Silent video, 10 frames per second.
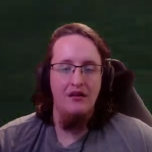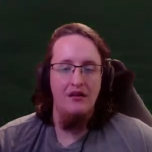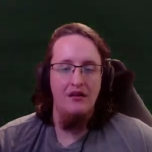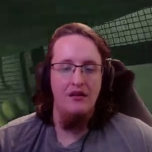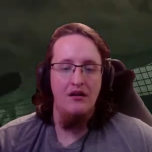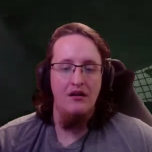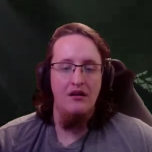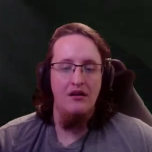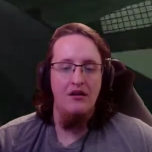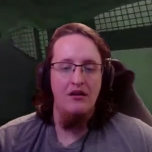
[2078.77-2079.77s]

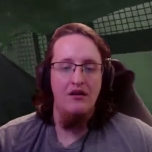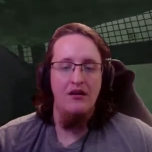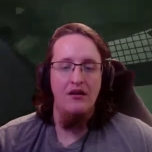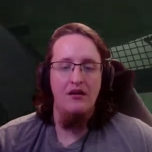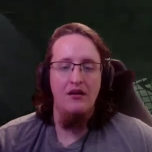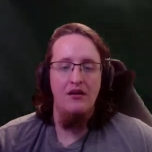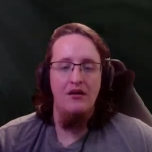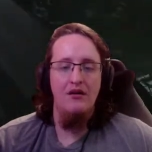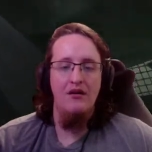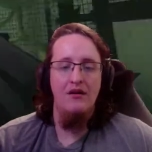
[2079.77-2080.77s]

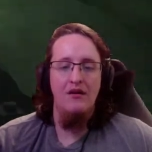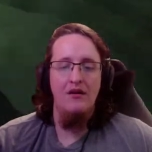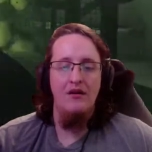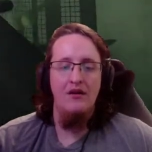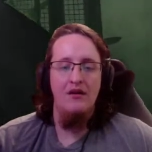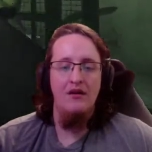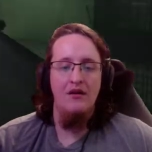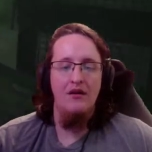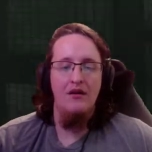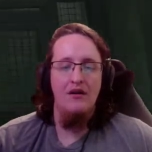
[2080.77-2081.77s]

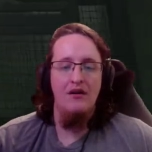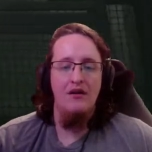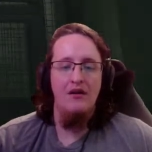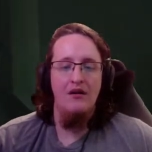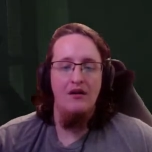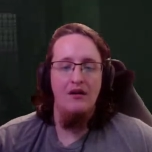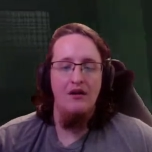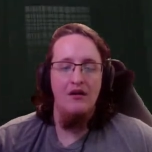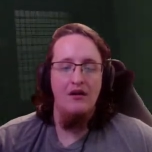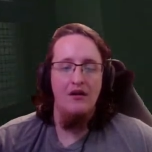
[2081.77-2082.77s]

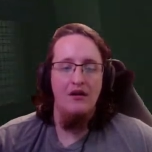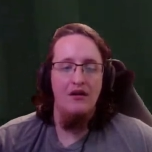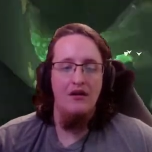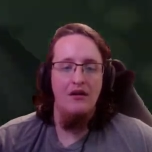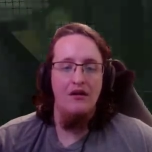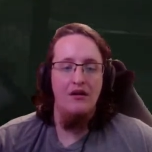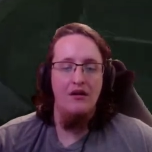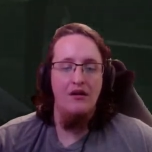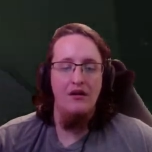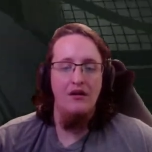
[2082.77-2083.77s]

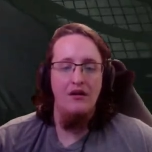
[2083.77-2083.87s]
(no one is talking)